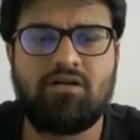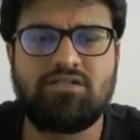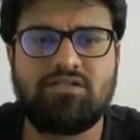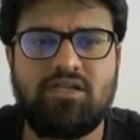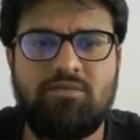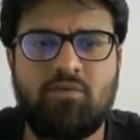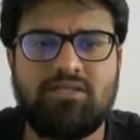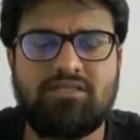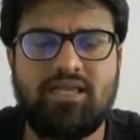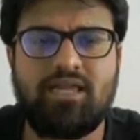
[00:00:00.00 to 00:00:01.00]
just give me
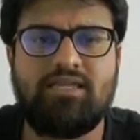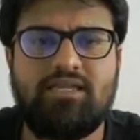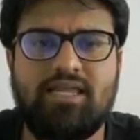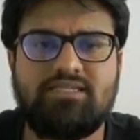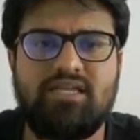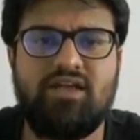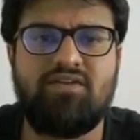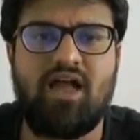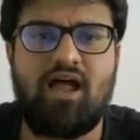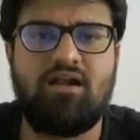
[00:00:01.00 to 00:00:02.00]
one second. Yes, here
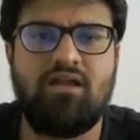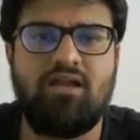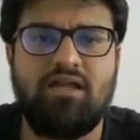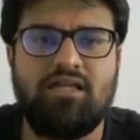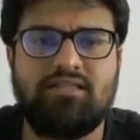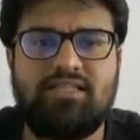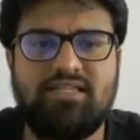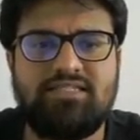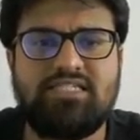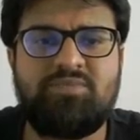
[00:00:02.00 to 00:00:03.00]
we are.
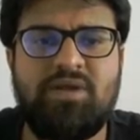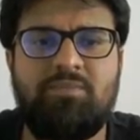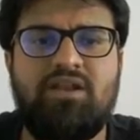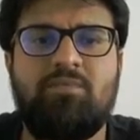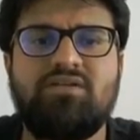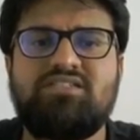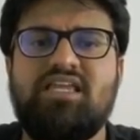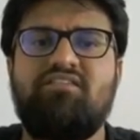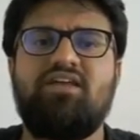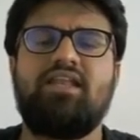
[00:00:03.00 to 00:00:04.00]
This is paper number
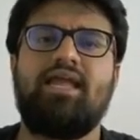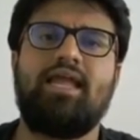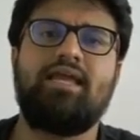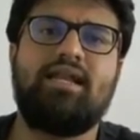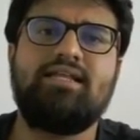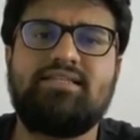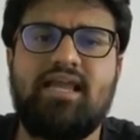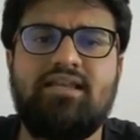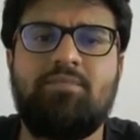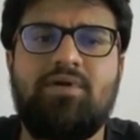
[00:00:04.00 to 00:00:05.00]
seven A, that is
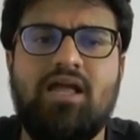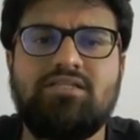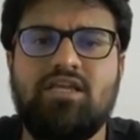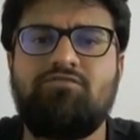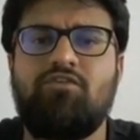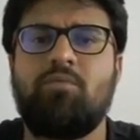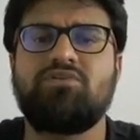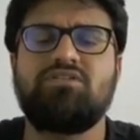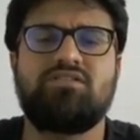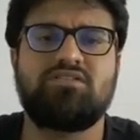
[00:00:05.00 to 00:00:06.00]
Enterprise
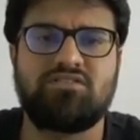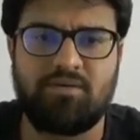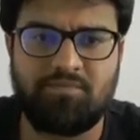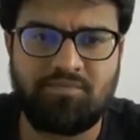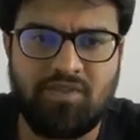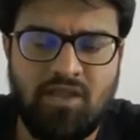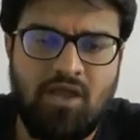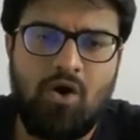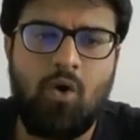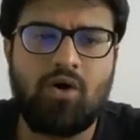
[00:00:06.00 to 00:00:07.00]
Information System.
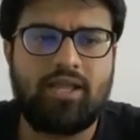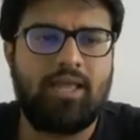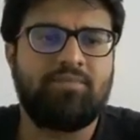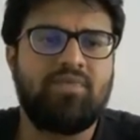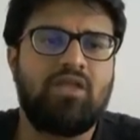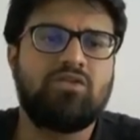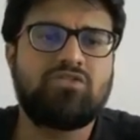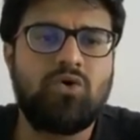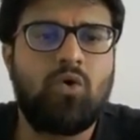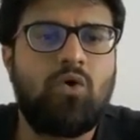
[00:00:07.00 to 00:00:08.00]
Okay,
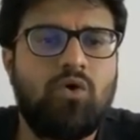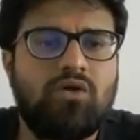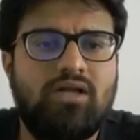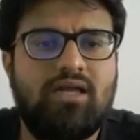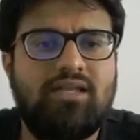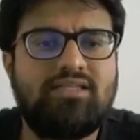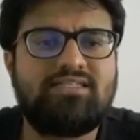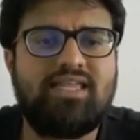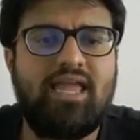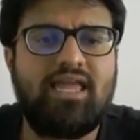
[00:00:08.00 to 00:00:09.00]
so it is
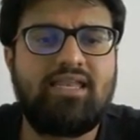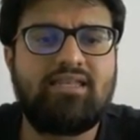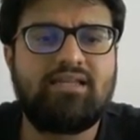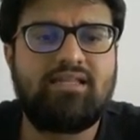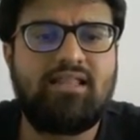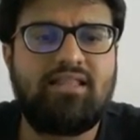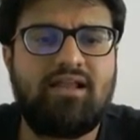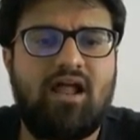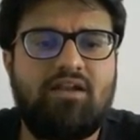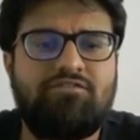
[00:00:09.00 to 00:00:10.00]
said that
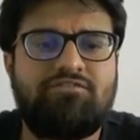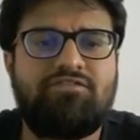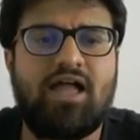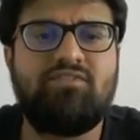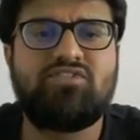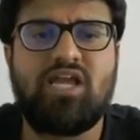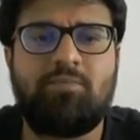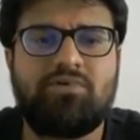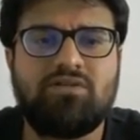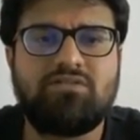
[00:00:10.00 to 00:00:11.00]
there are five
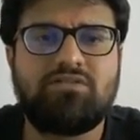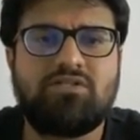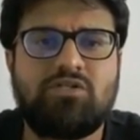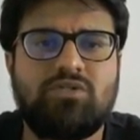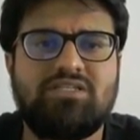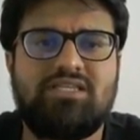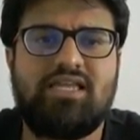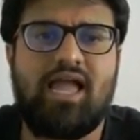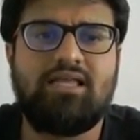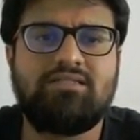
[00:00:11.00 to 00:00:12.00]
chapters to this
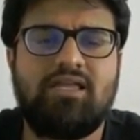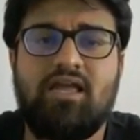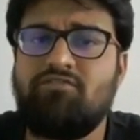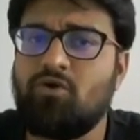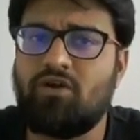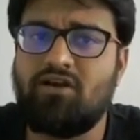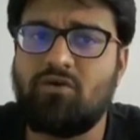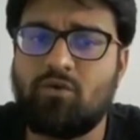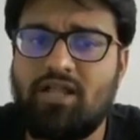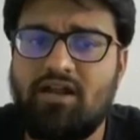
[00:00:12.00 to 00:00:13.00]
E I S. We already
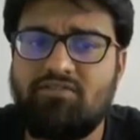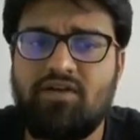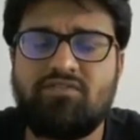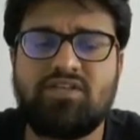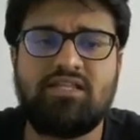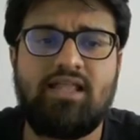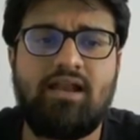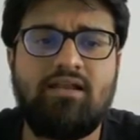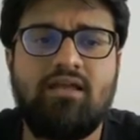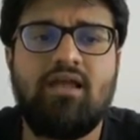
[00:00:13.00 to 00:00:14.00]
know that, we have seen
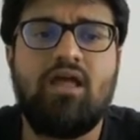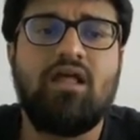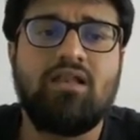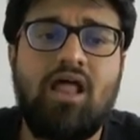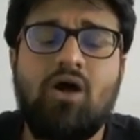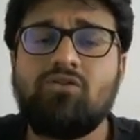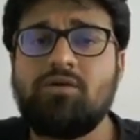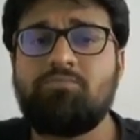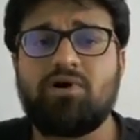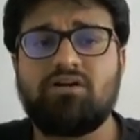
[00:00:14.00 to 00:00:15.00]
that. Now
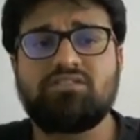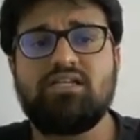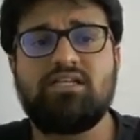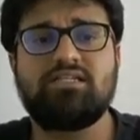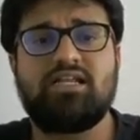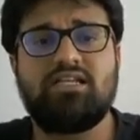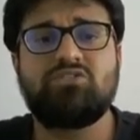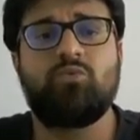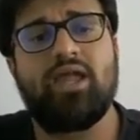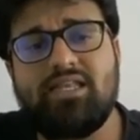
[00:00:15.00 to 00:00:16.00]
the percentage, that
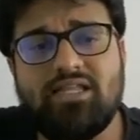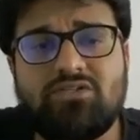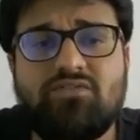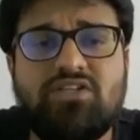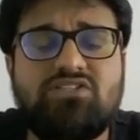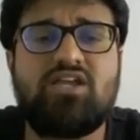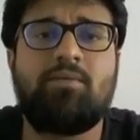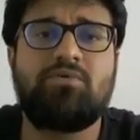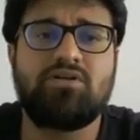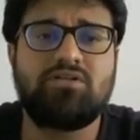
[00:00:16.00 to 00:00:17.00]
is weightage of these
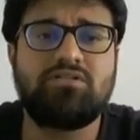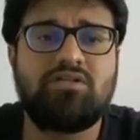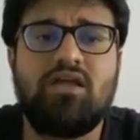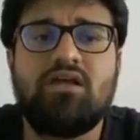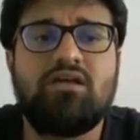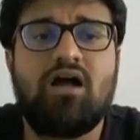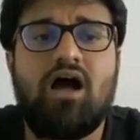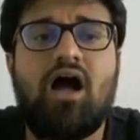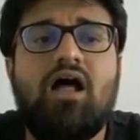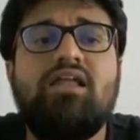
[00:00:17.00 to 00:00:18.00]
chapters
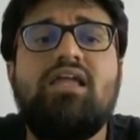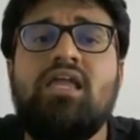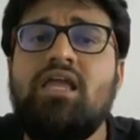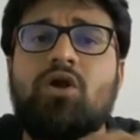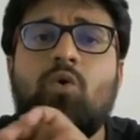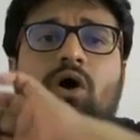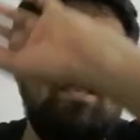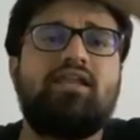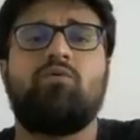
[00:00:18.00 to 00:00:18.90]
are equally